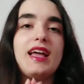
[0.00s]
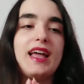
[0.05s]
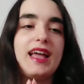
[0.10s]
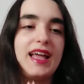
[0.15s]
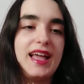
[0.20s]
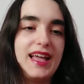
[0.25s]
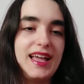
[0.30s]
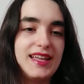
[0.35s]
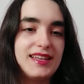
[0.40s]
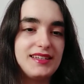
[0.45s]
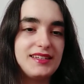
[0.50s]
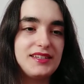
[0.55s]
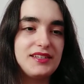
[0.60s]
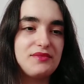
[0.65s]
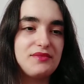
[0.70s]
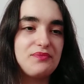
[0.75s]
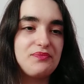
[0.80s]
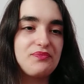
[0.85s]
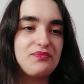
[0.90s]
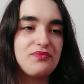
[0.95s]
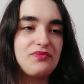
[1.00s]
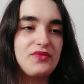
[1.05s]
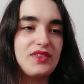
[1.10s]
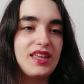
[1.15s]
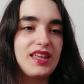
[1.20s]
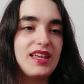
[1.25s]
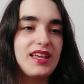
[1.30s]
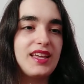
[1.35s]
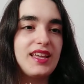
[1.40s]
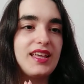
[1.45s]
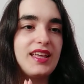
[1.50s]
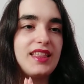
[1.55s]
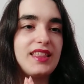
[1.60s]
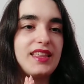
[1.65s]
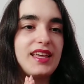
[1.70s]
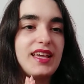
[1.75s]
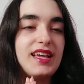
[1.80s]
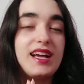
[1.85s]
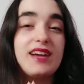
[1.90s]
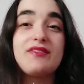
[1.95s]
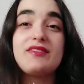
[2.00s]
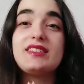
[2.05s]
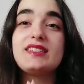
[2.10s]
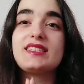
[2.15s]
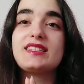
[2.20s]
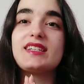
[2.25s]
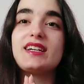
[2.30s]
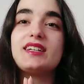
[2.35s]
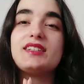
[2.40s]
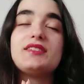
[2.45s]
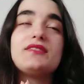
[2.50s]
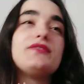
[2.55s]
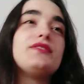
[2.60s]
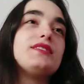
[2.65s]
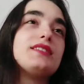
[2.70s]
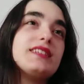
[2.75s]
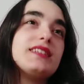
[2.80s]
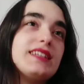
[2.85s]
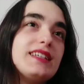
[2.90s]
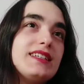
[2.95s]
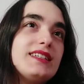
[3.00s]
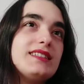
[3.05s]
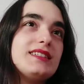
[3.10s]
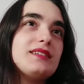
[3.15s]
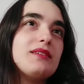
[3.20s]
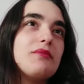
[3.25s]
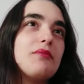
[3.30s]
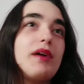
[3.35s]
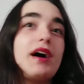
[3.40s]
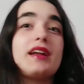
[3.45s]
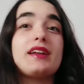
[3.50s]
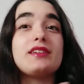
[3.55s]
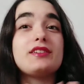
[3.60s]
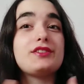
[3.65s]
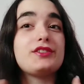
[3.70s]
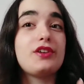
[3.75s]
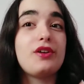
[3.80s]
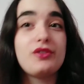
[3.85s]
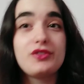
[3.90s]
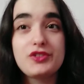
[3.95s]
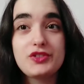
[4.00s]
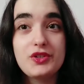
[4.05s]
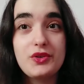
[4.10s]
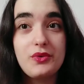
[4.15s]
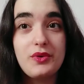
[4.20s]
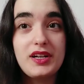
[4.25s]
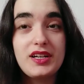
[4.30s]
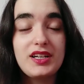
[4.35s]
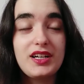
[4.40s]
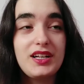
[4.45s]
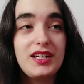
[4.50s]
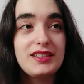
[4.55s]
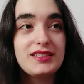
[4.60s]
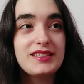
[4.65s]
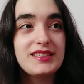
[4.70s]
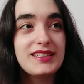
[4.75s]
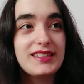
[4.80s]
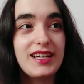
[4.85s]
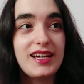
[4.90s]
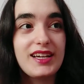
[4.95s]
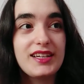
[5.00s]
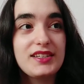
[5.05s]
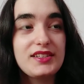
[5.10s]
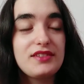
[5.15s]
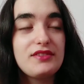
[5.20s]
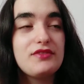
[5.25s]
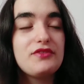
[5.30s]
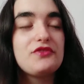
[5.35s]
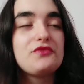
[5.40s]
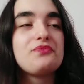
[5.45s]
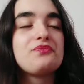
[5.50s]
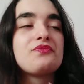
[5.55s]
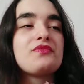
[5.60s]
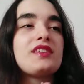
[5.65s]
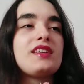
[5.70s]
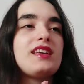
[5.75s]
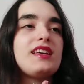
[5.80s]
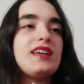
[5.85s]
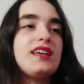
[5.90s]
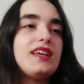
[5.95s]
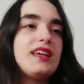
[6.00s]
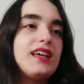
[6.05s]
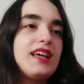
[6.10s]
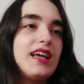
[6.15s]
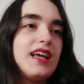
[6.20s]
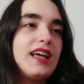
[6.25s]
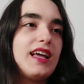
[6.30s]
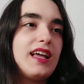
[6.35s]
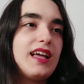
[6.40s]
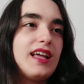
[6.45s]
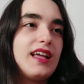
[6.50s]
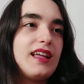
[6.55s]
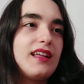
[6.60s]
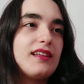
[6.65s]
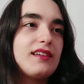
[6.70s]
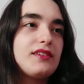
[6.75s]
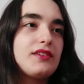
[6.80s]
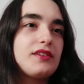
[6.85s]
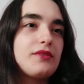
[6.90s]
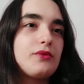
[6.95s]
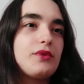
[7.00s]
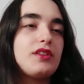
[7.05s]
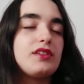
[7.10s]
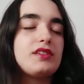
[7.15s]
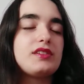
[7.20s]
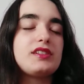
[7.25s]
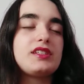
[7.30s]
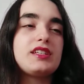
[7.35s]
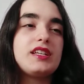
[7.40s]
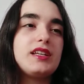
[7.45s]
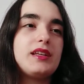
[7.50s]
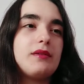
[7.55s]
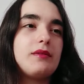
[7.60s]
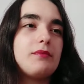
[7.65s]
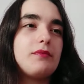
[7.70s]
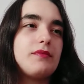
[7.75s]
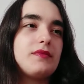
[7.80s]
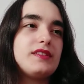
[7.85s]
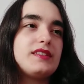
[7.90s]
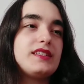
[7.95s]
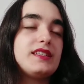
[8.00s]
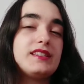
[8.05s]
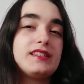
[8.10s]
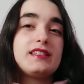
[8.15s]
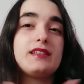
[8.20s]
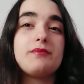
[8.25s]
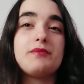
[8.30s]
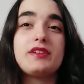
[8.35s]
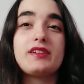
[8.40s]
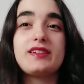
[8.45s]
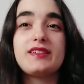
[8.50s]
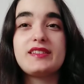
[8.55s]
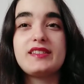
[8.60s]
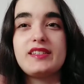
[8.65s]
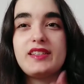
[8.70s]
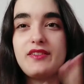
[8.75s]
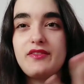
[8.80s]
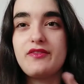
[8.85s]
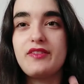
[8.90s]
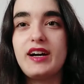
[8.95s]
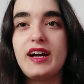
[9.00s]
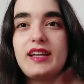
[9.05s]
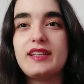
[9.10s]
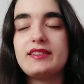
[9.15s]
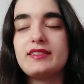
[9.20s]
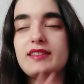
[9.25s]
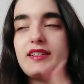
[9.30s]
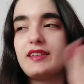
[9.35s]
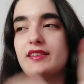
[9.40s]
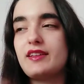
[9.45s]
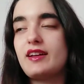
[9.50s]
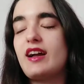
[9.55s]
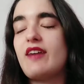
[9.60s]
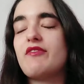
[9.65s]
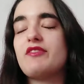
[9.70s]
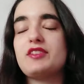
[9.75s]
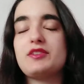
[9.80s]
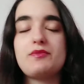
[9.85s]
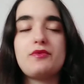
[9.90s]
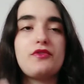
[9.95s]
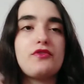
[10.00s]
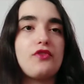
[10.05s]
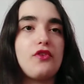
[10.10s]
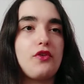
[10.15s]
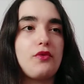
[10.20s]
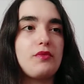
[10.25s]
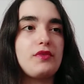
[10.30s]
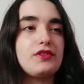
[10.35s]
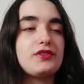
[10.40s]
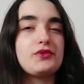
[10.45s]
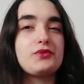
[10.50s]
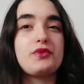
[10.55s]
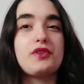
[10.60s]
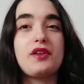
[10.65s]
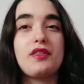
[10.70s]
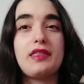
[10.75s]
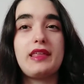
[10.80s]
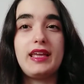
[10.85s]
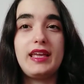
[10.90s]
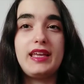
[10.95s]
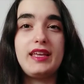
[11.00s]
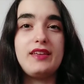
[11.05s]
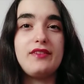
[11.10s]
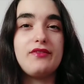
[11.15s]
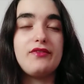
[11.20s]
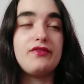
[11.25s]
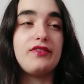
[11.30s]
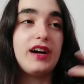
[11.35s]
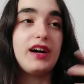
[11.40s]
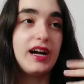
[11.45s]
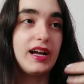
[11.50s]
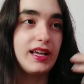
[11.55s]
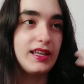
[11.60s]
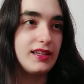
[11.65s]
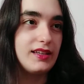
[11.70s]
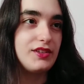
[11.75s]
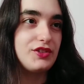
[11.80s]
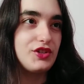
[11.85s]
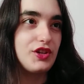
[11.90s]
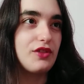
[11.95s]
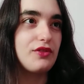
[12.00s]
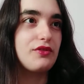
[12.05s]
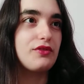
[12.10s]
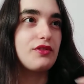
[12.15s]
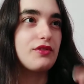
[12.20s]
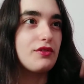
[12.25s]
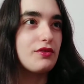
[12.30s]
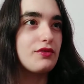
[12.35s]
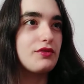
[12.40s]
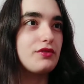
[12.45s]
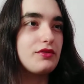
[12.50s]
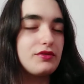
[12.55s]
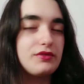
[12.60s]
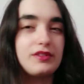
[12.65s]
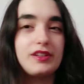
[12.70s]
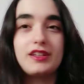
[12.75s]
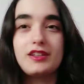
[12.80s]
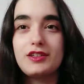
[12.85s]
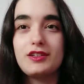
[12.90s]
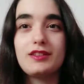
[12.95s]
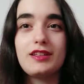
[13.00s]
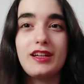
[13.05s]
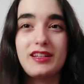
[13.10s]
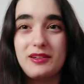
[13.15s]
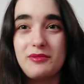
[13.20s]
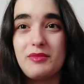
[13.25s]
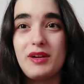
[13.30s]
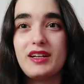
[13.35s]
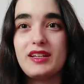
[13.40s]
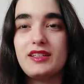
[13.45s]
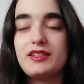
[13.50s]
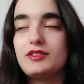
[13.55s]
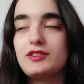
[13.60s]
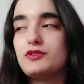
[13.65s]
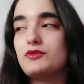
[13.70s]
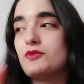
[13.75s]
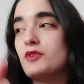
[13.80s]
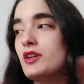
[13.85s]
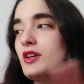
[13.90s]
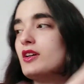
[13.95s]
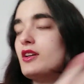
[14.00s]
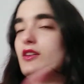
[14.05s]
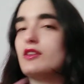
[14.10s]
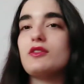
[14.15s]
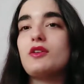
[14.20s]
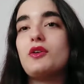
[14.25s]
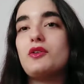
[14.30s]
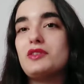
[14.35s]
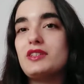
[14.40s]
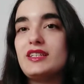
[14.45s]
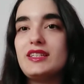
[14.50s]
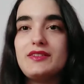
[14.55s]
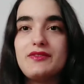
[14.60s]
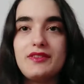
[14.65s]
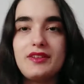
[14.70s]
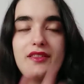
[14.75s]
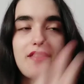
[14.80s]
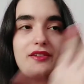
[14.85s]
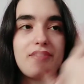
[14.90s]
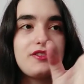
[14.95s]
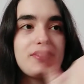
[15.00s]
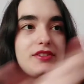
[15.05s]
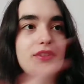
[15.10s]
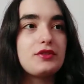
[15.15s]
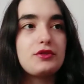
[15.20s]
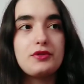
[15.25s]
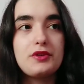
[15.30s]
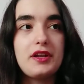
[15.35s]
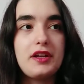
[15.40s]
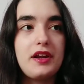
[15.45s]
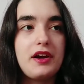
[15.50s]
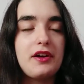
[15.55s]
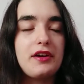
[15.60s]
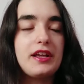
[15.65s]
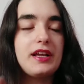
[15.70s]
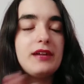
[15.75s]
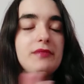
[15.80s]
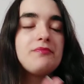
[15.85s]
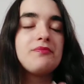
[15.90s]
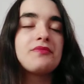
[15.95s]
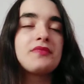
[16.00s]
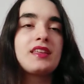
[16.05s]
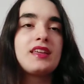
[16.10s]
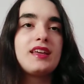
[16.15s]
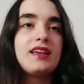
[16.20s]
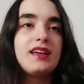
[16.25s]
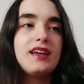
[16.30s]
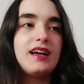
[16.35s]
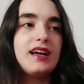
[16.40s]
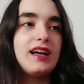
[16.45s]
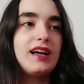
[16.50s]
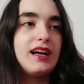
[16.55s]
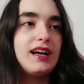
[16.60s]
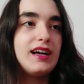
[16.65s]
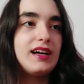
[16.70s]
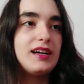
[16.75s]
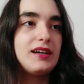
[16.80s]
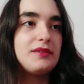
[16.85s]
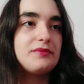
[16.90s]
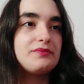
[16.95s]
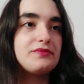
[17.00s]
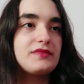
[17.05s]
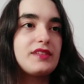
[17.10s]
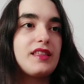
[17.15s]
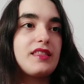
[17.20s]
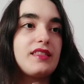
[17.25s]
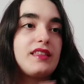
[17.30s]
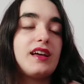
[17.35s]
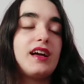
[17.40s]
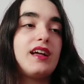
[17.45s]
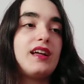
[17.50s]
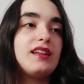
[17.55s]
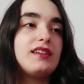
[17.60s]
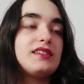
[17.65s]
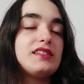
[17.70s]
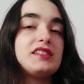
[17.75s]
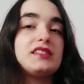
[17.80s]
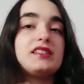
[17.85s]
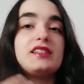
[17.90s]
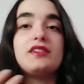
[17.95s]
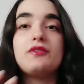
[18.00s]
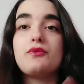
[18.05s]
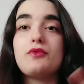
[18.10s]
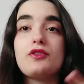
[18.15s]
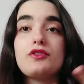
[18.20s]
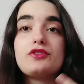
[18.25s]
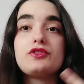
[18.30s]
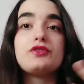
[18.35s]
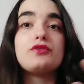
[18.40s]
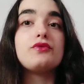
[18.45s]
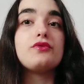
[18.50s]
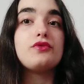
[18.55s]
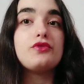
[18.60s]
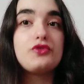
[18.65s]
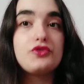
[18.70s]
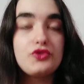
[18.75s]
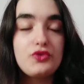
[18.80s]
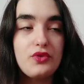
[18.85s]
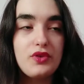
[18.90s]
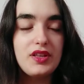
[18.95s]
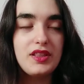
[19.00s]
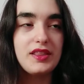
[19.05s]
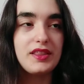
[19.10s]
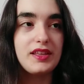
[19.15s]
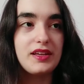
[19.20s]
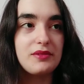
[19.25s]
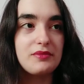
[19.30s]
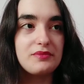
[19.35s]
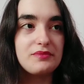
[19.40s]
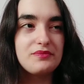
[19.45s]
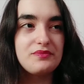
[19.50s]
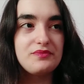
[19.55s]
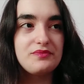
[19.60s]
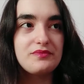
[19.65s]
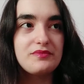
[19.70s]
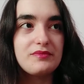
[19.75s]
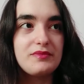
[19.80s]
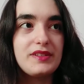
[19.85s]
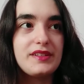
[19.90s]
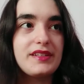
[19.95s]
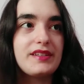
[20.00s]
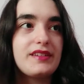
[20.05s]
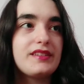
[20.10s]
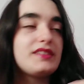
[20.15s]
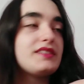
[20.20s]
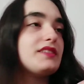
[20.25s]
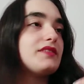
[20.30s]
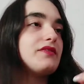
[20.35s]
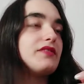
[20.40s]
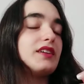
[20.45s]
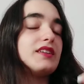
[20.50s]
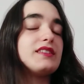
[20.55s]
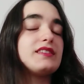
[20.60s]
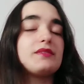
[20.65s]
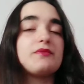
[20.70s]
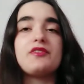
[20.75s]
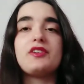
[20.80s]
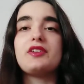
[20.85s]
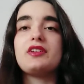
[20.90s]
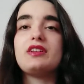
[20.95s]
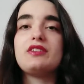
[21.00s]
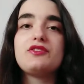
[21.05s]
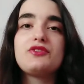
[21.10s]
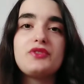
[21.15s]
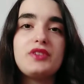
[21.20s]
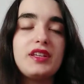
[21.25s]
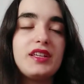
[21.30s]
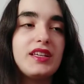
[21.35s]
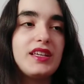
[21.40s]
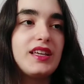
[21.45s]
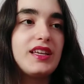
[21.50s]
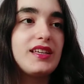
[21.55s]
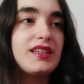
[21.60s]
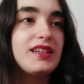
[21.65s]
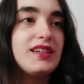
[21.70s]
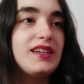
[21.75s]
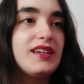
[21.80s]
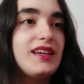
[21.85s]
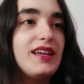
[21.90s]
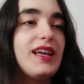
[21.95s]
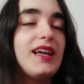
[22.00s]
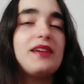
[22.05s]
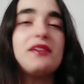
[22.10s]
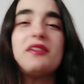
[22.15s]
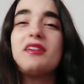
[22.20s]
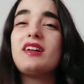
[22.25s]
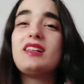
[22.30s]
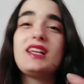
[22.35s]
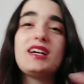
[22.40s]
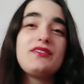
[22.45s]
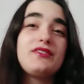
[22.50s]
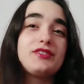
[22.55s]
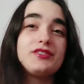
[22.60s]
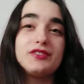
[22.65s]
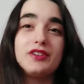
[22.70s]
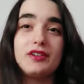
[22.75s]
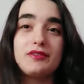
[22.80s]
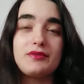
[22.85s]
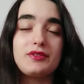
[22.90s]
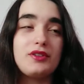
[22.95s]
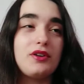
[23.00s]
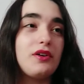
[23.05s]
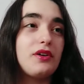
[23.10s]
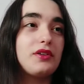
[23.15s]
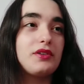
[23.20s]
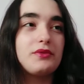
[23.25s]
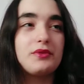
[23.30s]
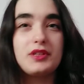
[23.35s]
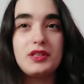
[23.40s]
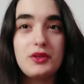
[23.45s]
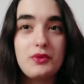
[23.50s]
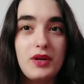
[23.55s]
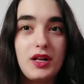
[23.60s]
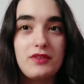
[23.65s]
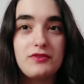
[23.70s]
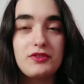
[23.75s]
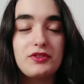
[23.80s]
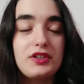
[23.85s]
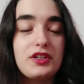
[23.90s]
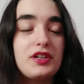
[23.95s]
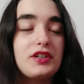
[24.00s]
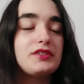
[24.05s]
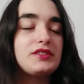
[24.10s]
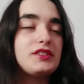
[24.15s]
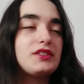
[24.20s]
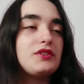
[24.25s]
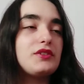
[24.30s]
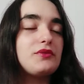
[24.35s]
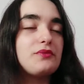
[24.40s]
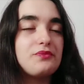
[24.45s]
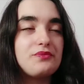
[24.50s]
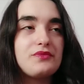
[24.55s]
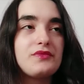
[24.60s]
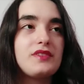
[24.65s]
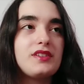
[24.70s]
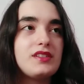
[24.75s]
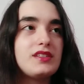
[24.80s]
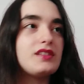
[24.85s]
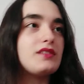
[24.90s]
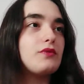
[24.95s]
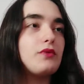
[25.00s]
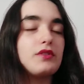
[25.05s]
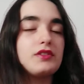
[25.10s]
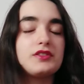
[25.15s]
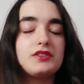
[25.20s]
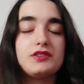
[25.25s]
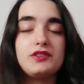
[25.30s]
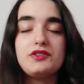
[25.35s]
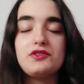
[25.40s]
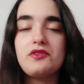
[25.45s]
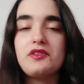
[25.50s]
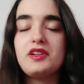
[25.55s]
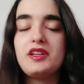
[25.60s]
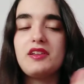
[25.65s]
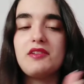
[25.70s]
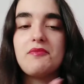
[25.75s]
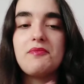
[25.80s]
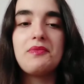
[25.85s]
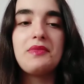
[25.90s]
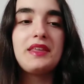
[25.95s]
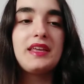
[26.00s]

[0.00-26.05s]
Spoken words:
and they have this kind of league, but it's also a cult, kind of. And, well, she sees them because they fight, like, they have this performance where they fight each other in order to, like, collect money to go live in their secluded area. And then she wants to join them because she finds them very intriguing, and real life is not going really well for her, so she wants to join in.